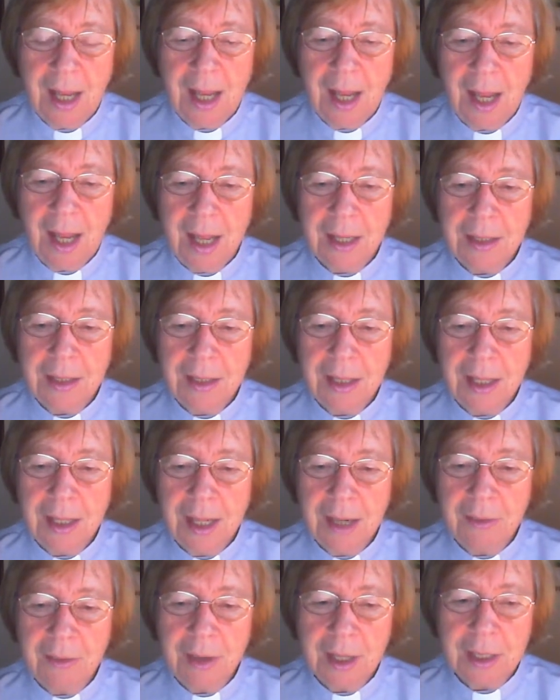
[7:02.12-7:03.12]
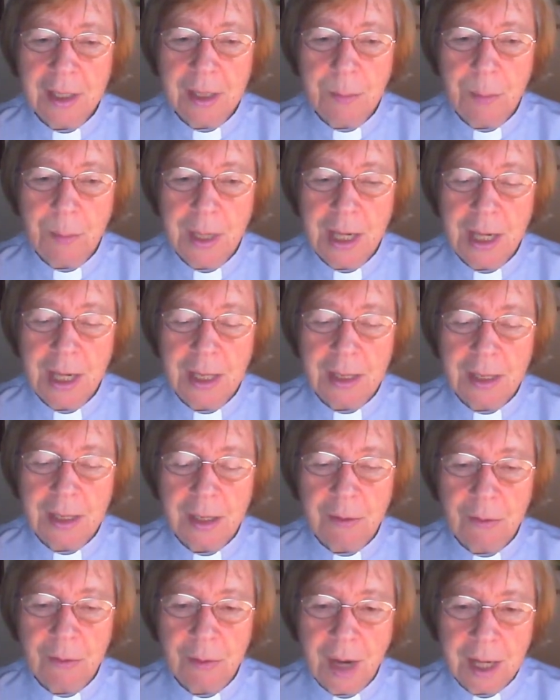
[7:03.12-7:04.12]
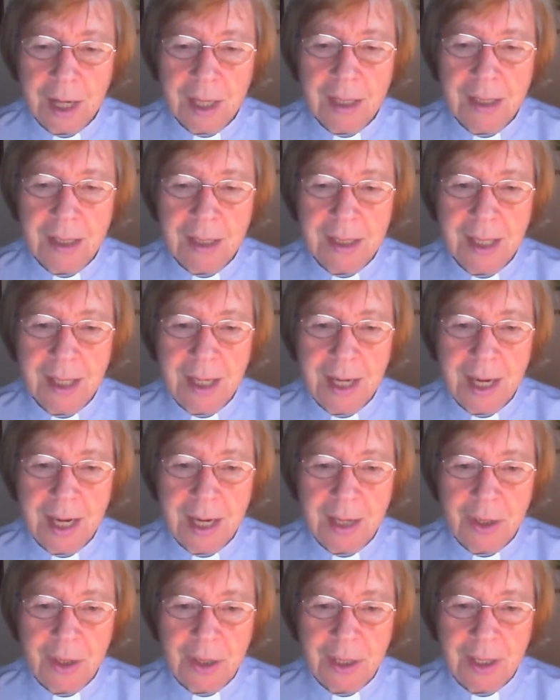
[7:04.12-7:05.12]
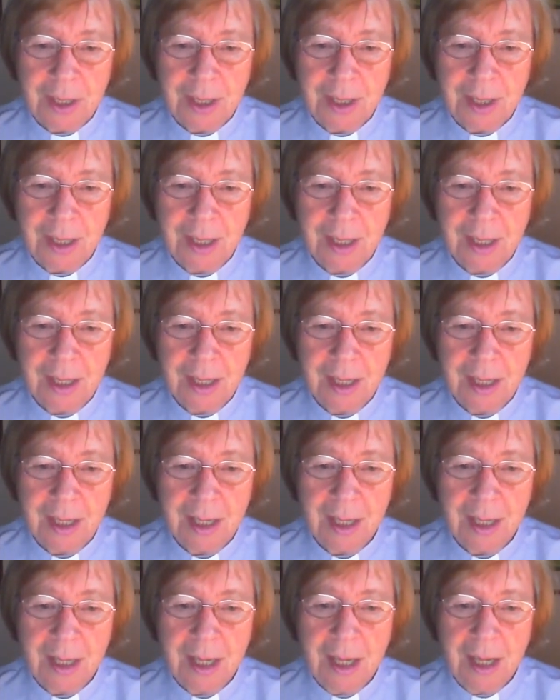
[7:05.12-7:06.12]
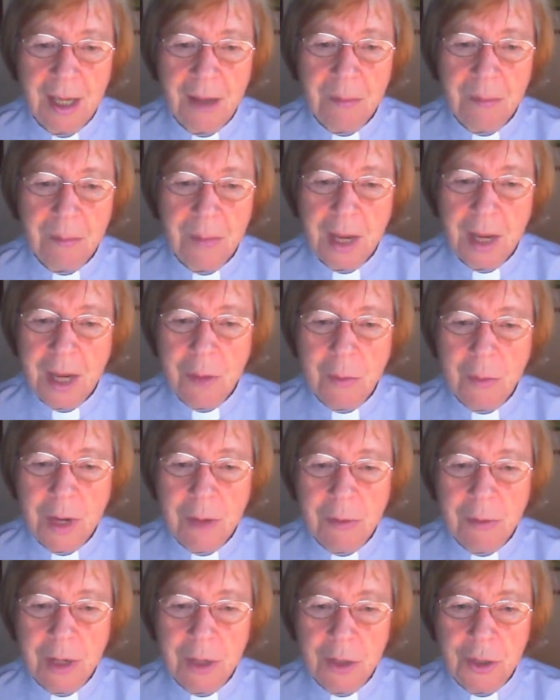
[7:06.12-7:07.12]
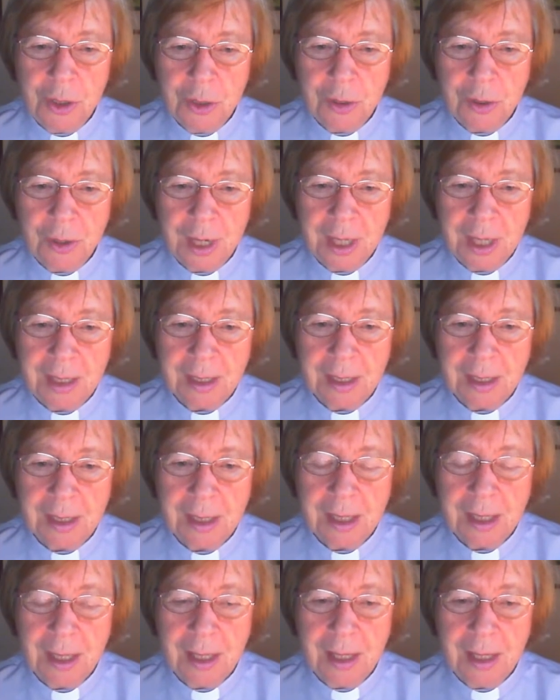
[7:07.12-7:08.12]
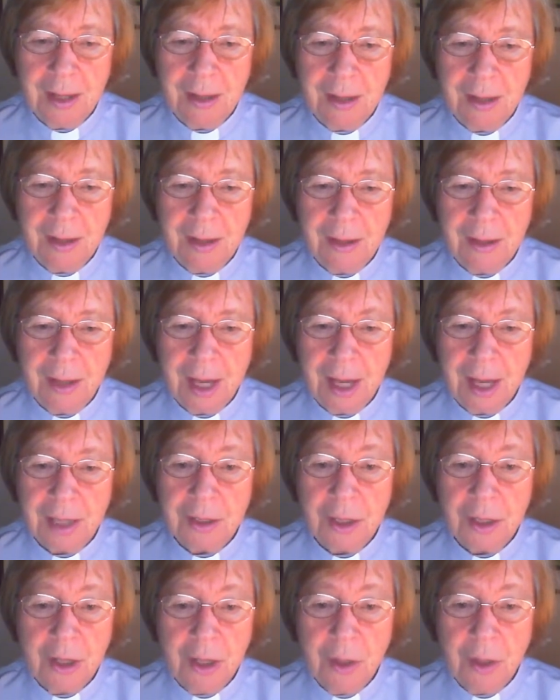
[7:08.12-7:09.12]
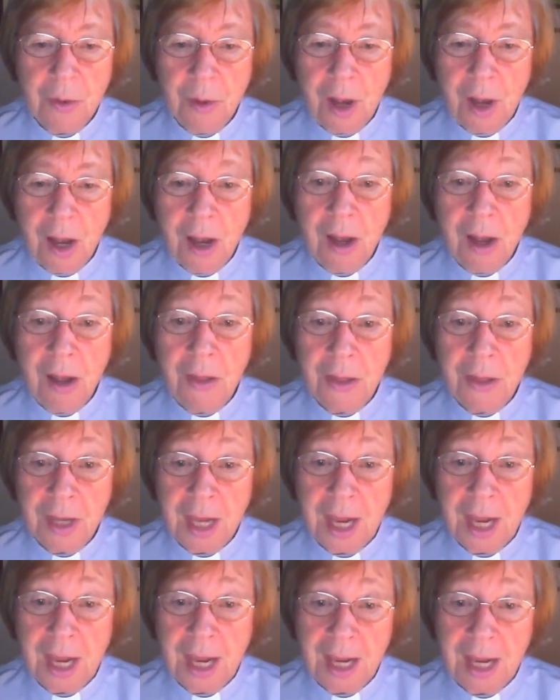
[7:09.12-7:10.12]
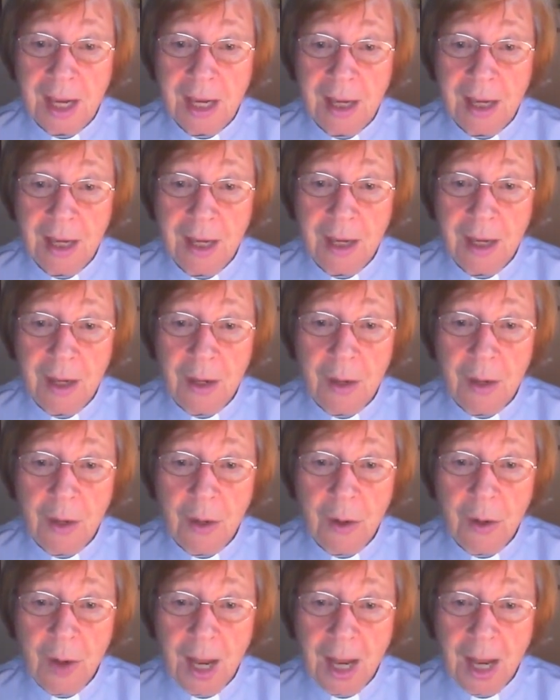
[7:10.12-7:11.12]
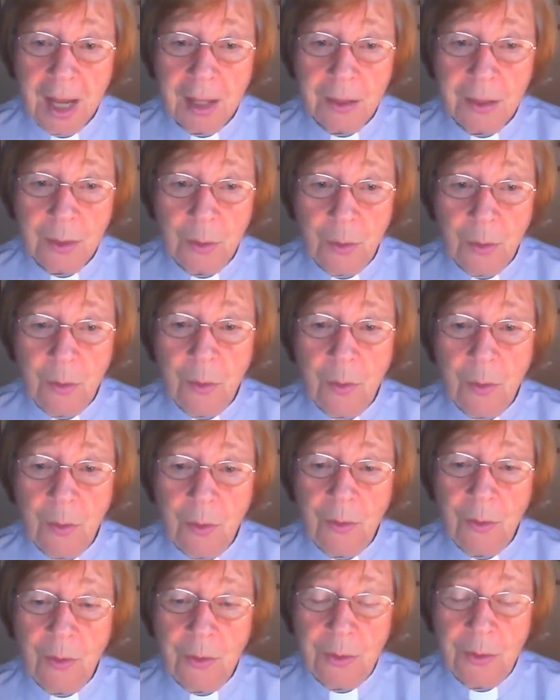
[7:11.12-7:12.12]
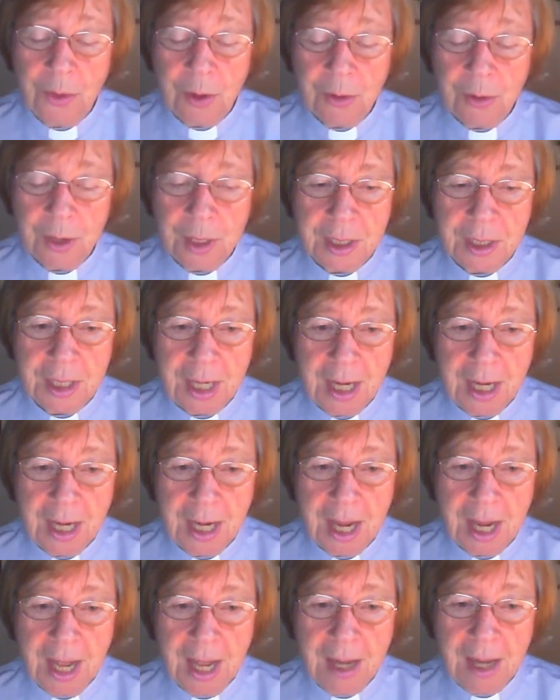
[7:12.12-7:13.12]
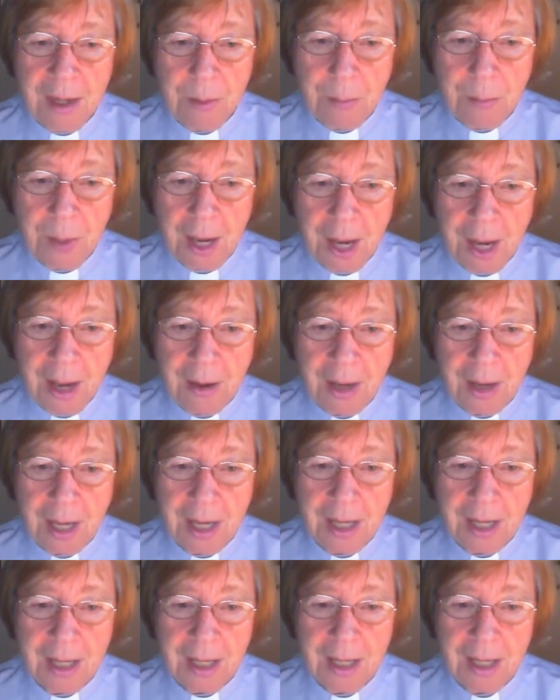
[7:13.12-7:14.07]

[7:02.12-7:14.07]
and to give us peace and reconciliation, may we rejoice that you are the King who has all authority and power,